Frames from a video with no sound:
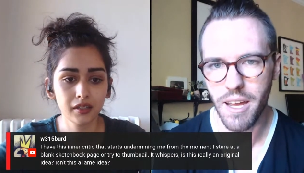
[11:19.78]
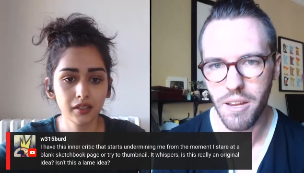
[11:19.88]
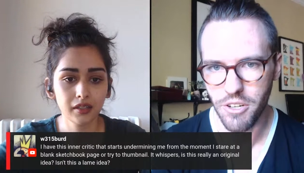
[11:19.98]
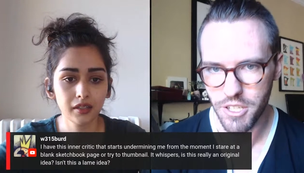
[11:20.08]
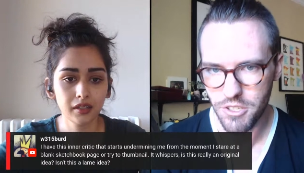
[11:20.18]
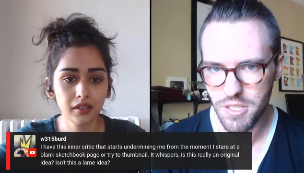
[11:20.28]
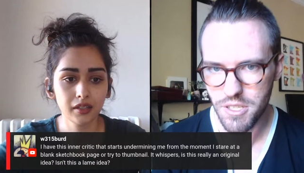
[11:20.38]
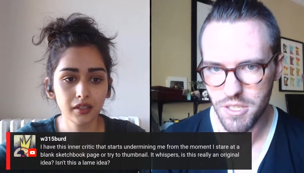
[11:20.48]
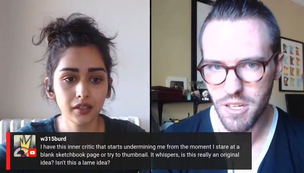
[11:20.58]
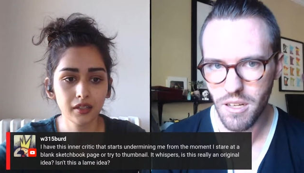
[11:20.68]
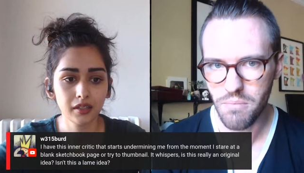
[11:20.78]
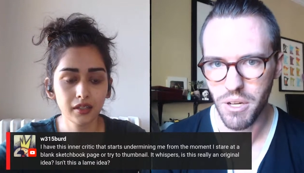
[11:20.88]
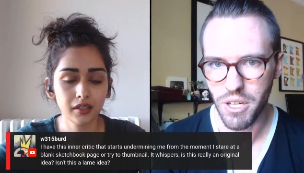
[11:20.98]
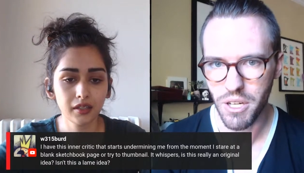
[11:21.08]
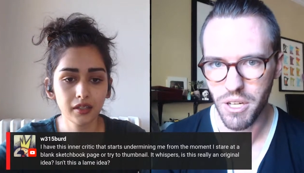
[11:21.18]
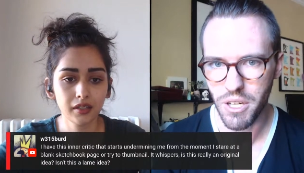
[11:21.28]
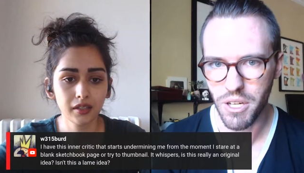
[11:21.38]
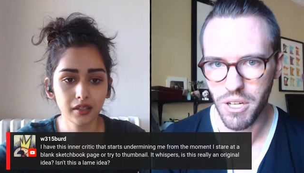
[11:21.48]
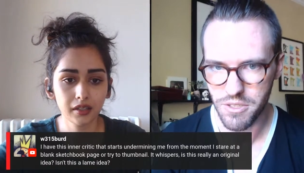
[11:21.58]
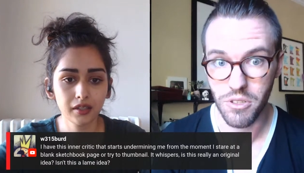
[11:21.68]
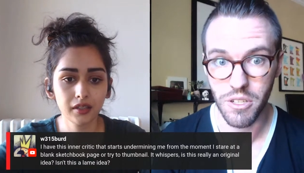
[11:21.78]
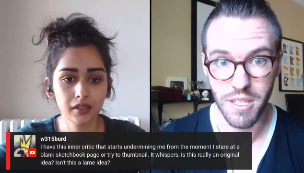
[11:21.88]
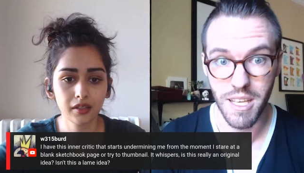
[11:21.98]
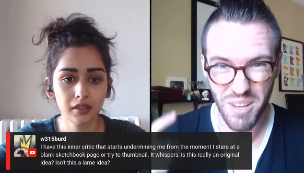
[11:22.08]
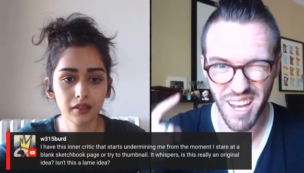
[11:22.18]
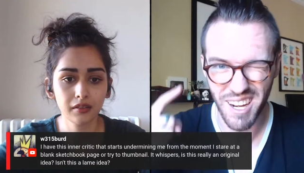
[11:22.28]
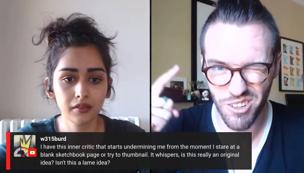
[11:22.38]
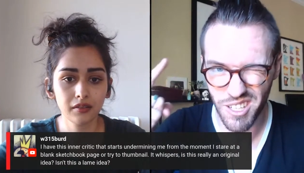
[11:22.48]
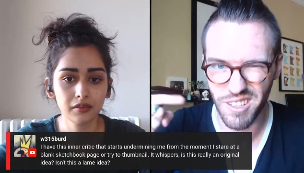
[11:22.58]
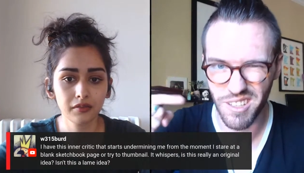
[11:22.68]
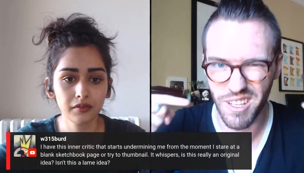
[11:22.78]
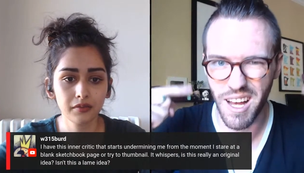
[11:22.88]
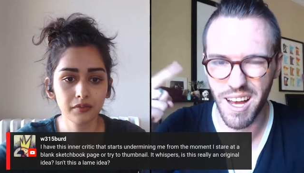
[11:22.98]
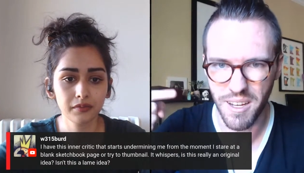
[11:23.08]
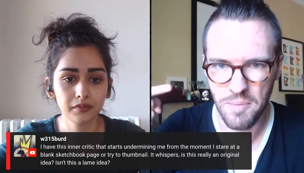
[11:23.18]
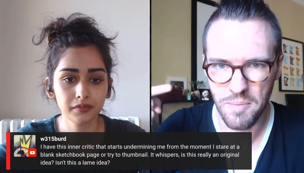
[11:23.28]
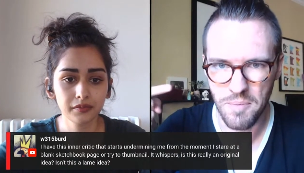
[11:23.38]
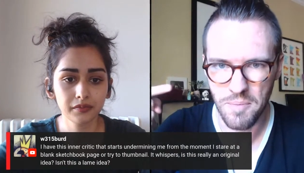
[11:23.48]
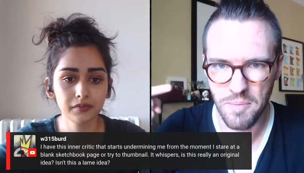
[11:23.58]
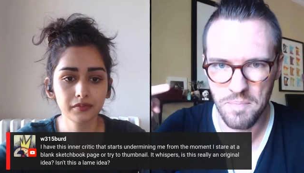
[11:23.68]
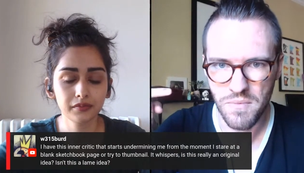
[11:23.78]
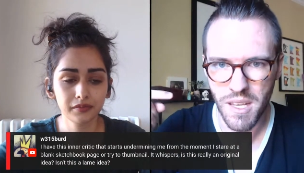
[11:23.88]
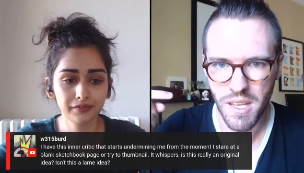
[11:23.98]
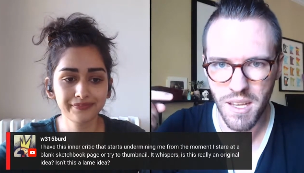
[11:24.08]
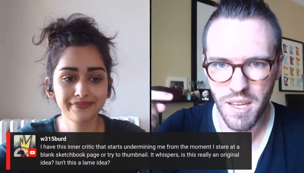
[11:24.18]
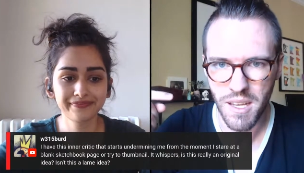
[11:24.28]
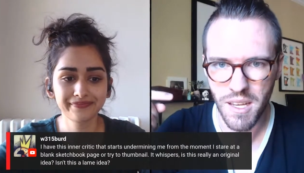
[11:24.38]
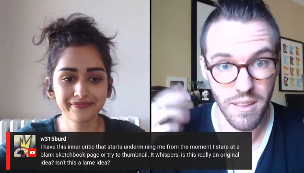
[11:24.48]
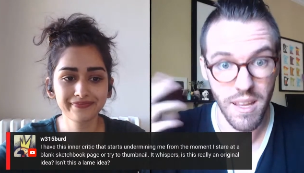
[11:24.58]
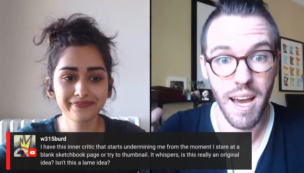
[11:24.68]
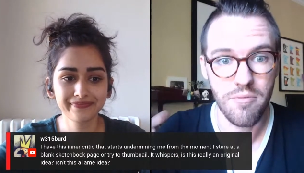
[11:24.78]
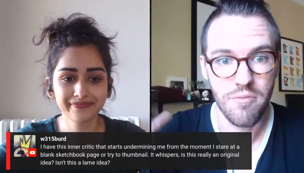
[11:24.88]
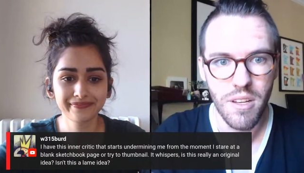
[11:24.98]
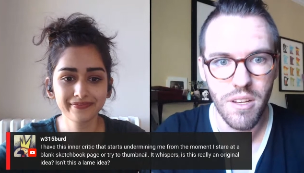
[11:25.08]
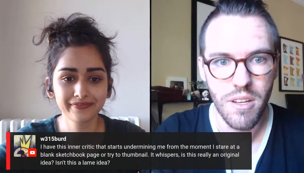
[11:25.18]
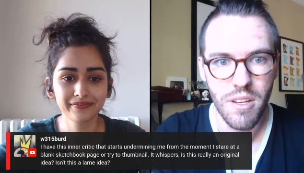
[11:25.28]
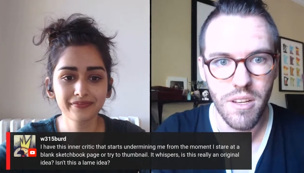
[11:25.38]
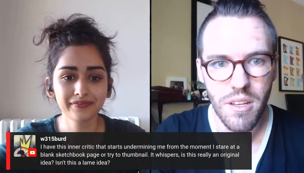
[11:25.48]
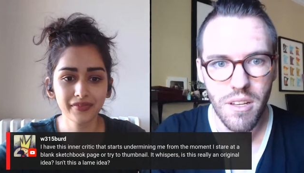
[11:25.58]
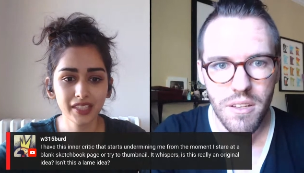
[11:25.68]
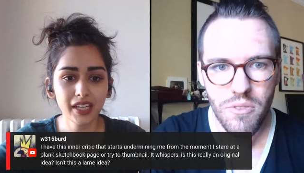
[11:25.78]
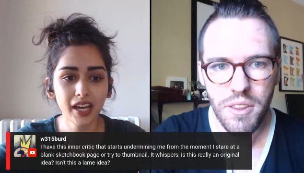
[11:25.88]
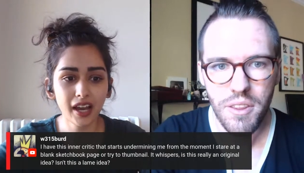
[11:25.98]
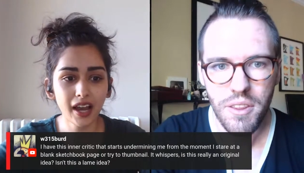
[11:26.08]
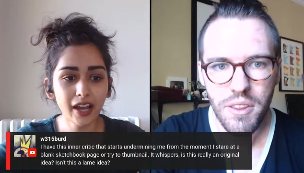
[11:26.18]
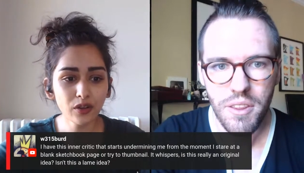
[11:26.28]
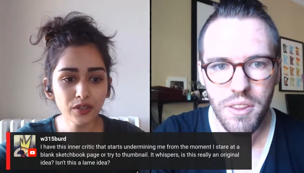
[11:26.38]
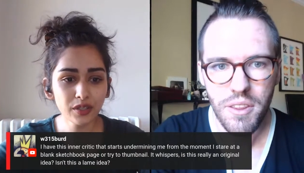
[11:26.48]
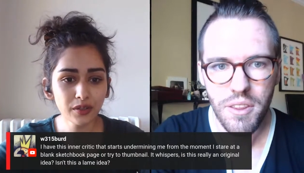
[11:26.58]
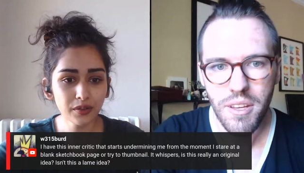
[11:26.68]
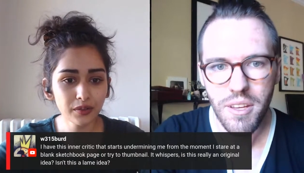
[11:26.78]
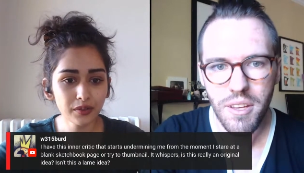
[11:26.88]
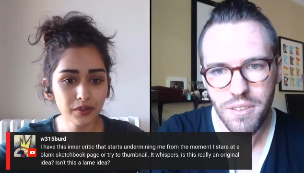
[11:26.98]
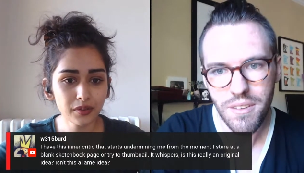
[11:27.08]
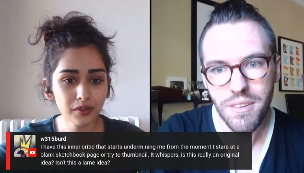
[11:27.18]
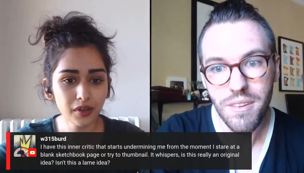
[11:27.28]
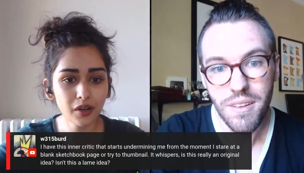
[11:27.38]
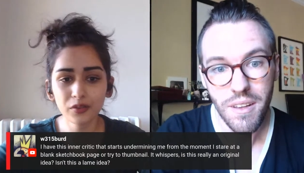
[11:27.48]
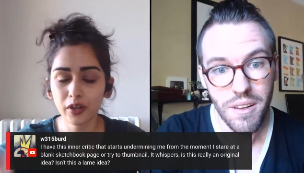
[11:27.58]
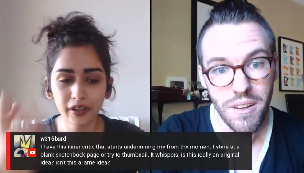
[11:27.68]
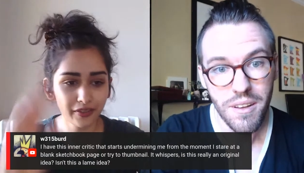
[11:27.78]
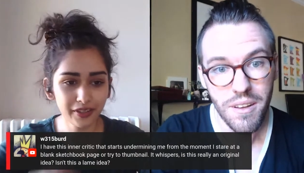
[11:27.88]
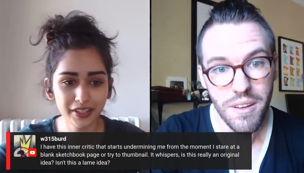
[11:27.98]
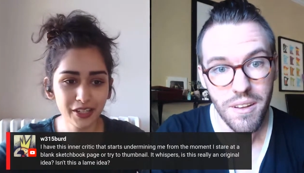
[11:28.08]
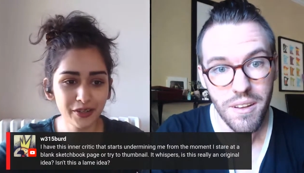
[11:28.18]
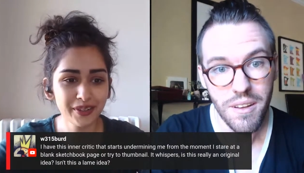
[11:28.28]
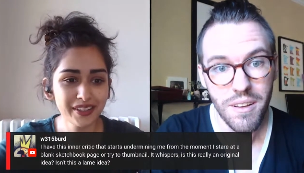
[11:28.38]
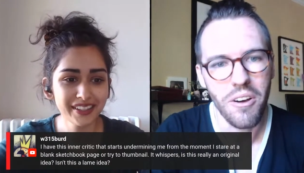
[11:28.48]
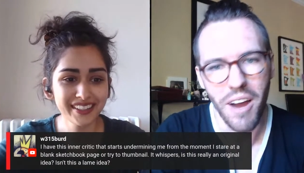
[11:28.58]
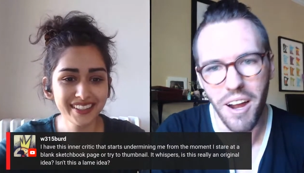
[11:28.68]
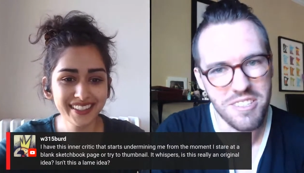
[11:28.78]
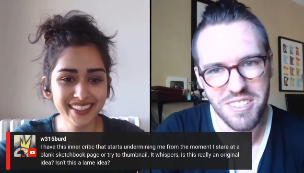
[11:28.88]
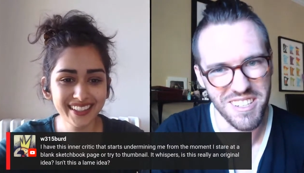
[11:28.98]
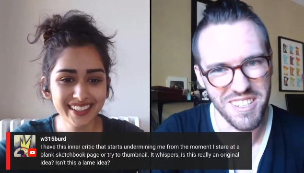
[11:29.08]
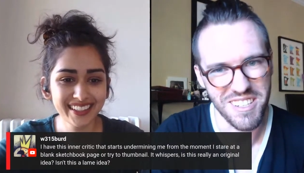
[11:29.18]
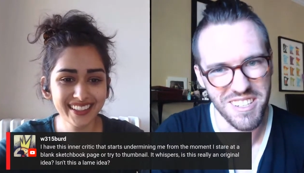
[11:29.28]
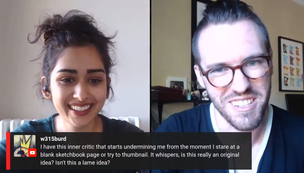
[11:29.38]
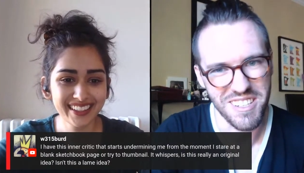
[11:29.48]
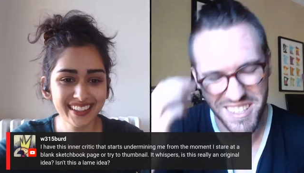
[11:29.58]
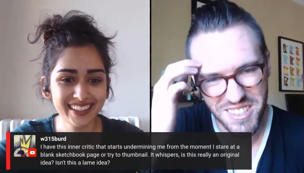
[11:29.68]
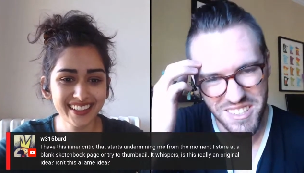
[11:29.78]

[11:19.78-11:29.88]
Speaker 1: what you're interested in, but it's also good to keep that critical eye alive.
Speaker 2: So yeah, I, I also, oh, sorry, continue.
Speaker 1: Oh no, I was just going to say it's good